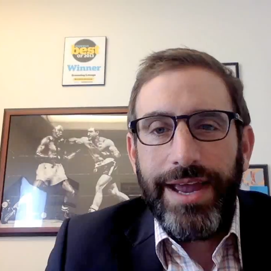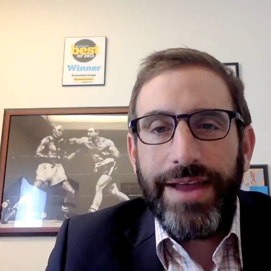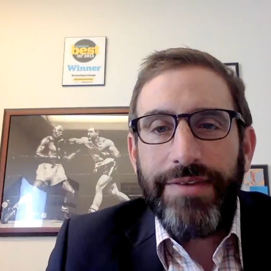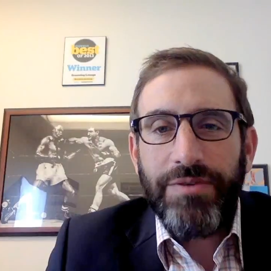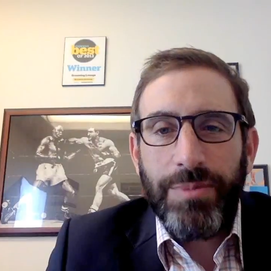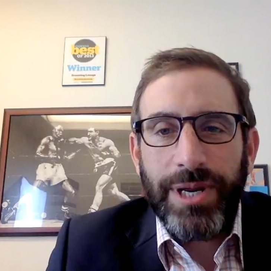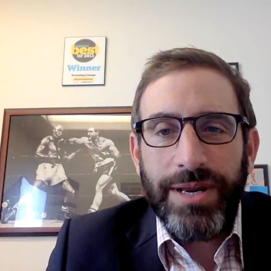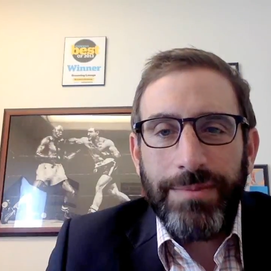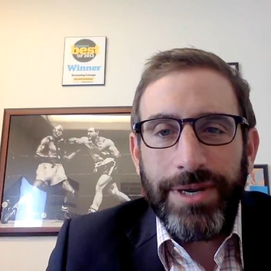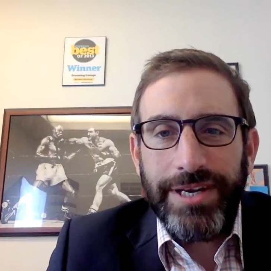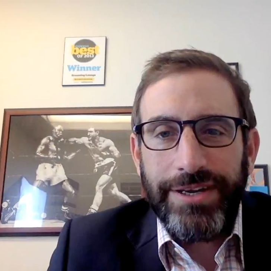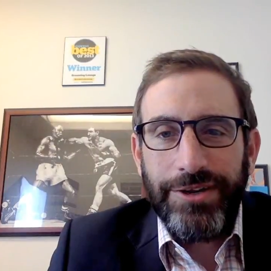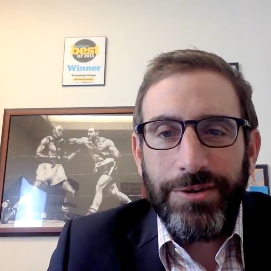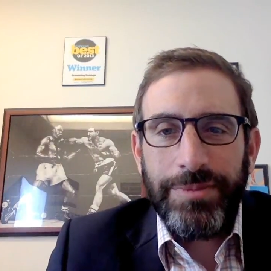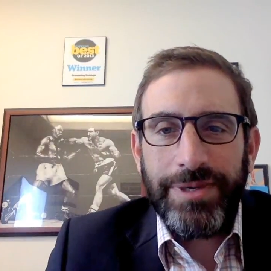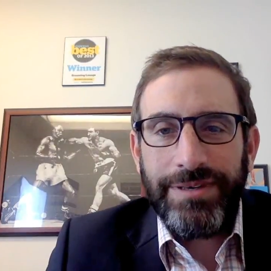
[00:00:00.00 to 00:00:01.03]
Everybody, Mike
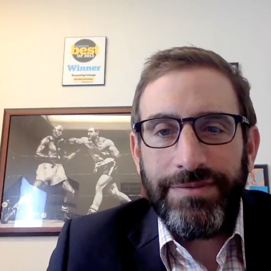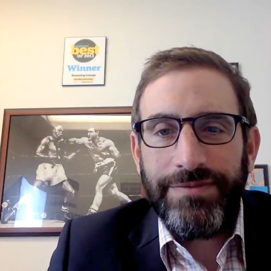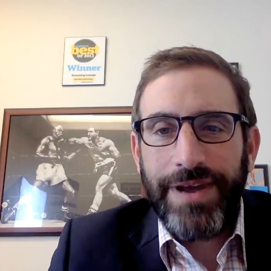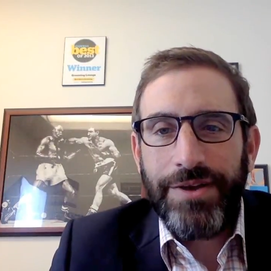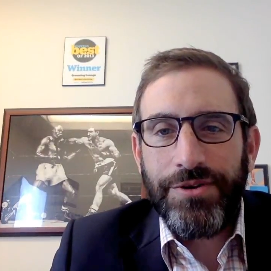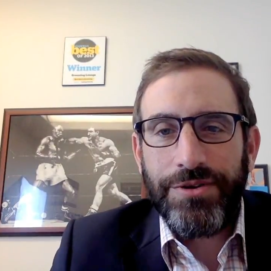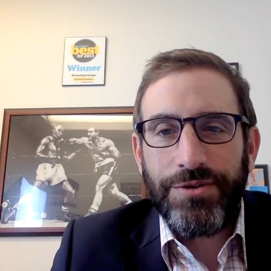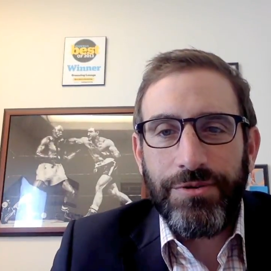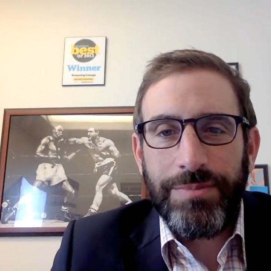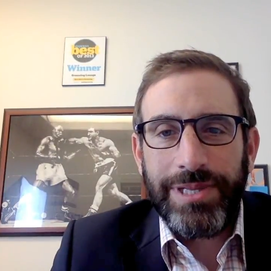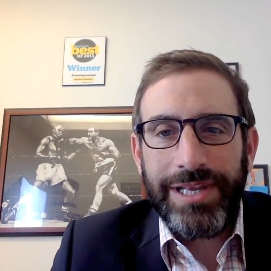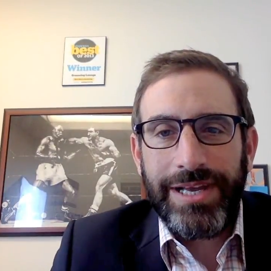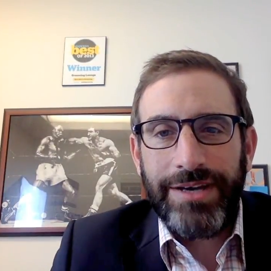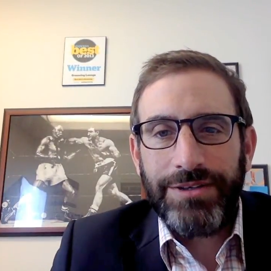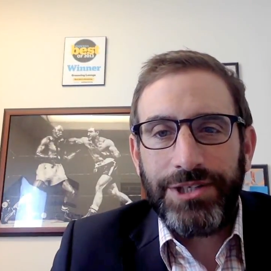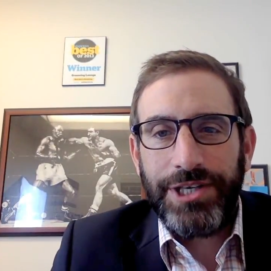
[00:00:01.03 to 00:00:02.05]
Gilman, founder of the Grooming
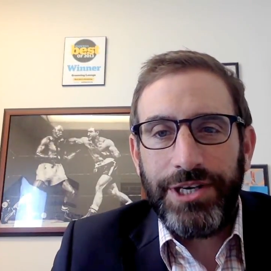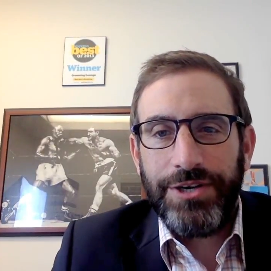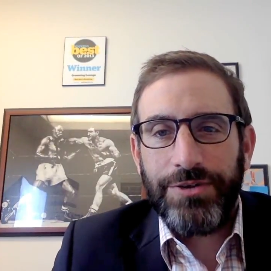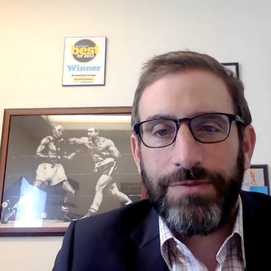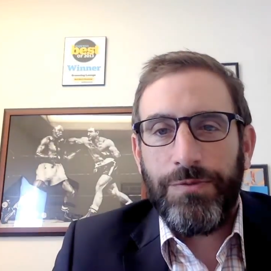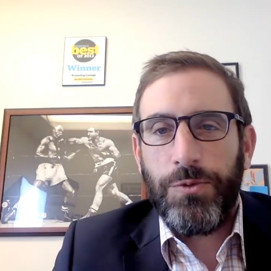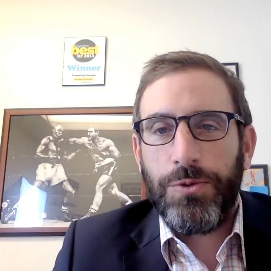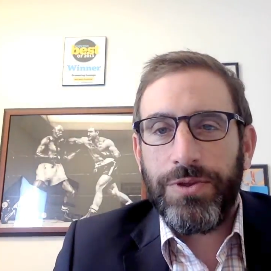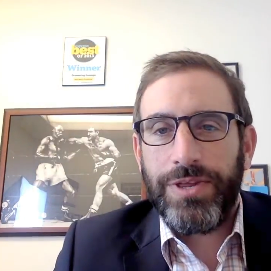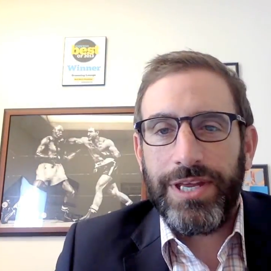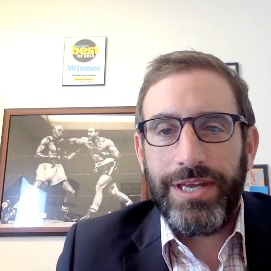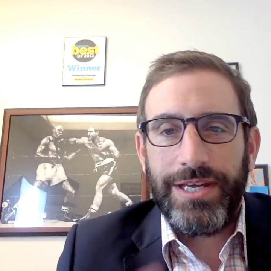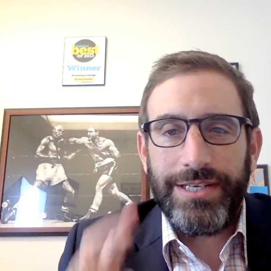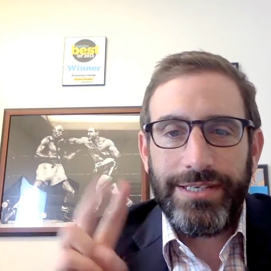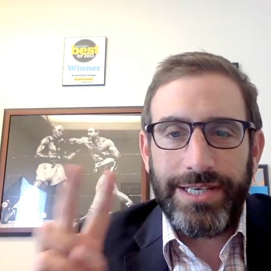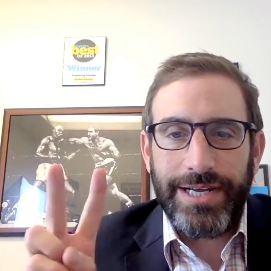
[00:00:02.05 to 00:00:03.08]
Lounge, here for
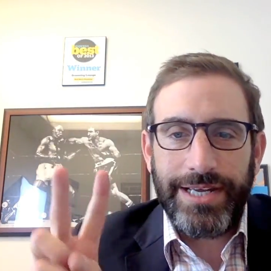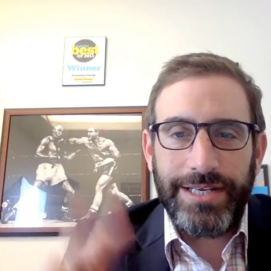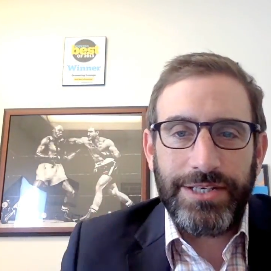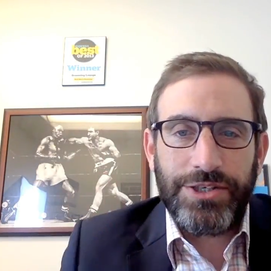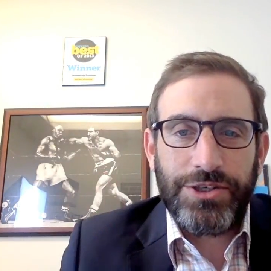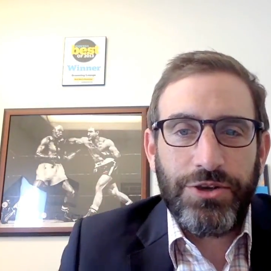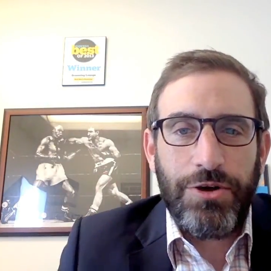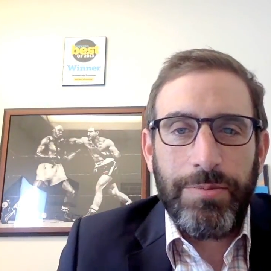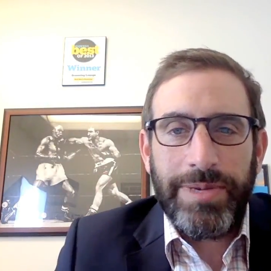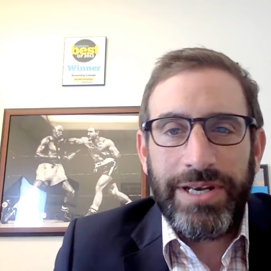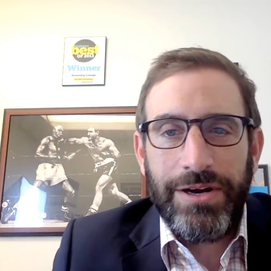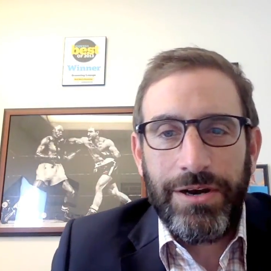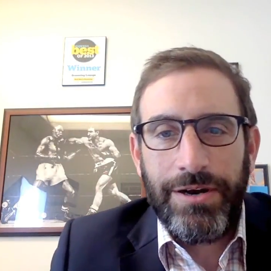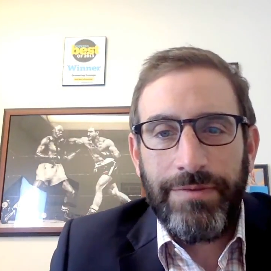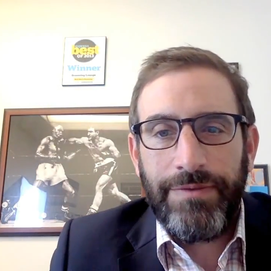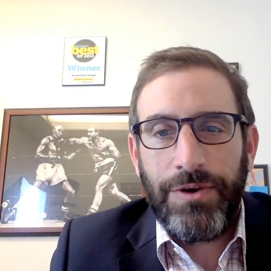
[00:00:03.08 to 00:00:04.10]
the second installment
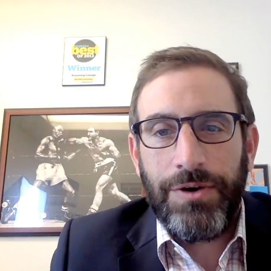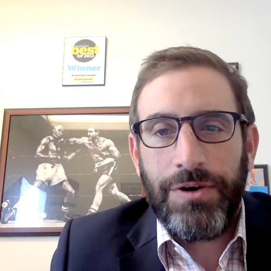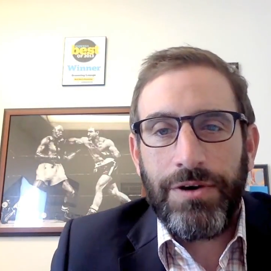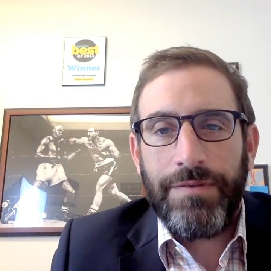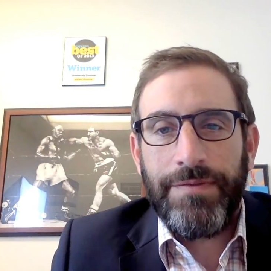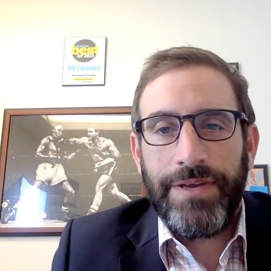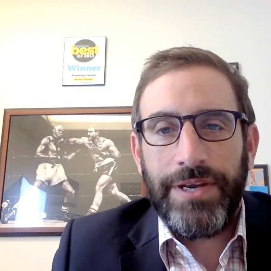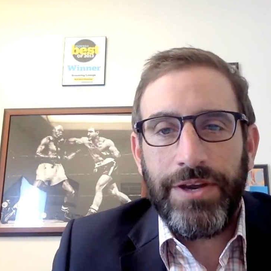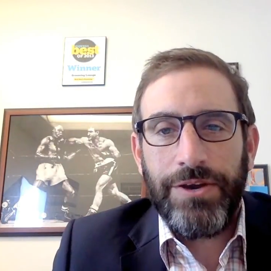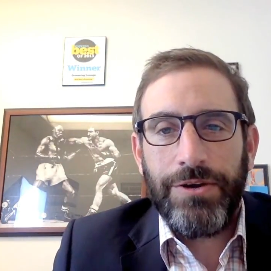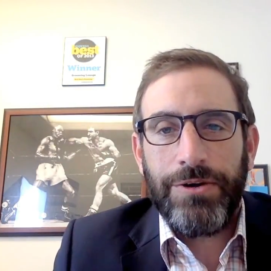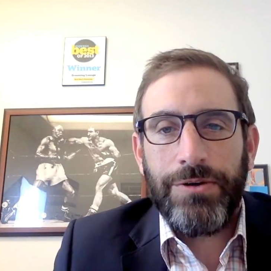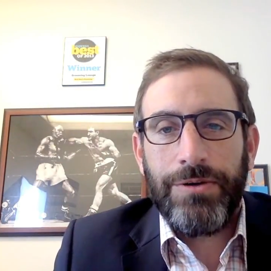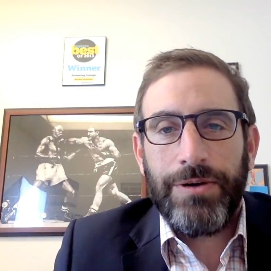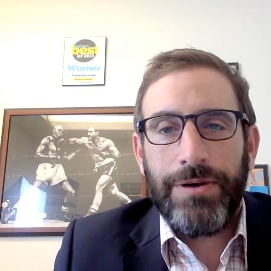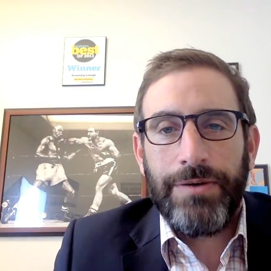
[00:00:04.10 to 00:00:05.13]
of our
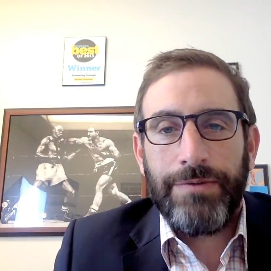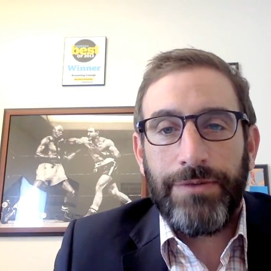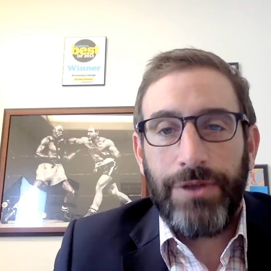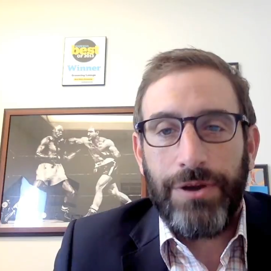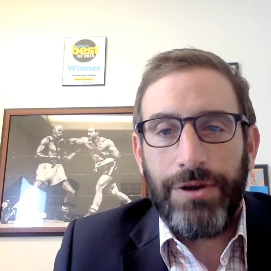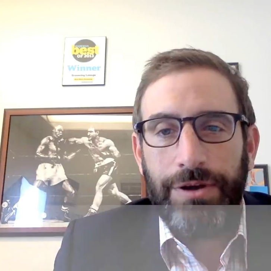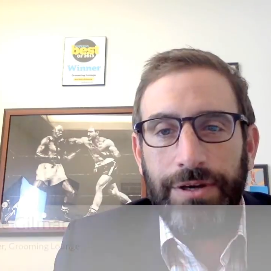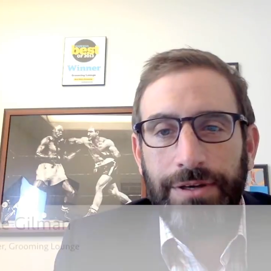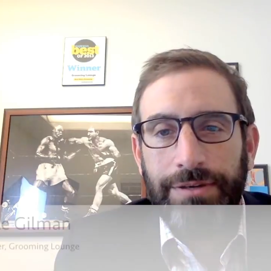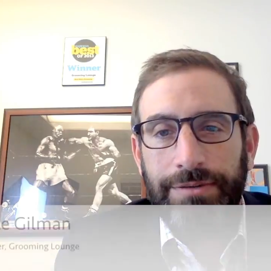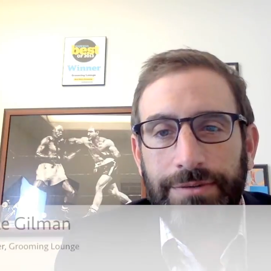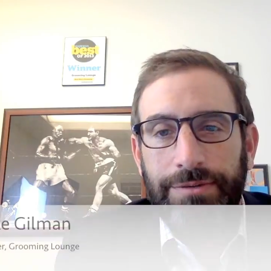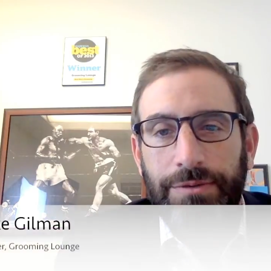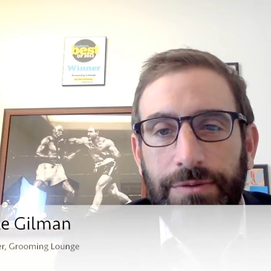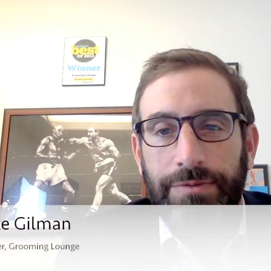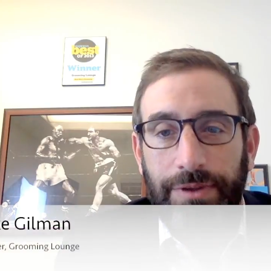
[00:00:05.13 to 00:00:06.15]
video
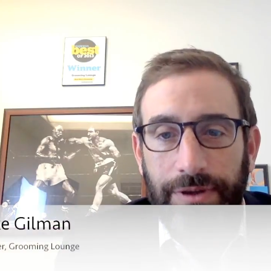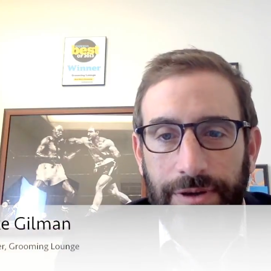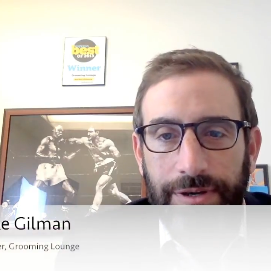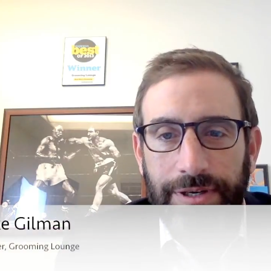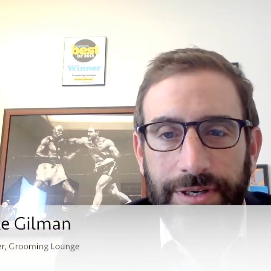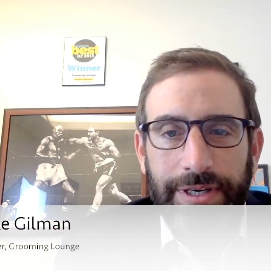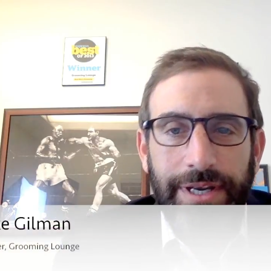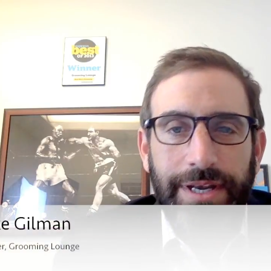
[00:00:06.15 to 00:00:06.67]
vlog.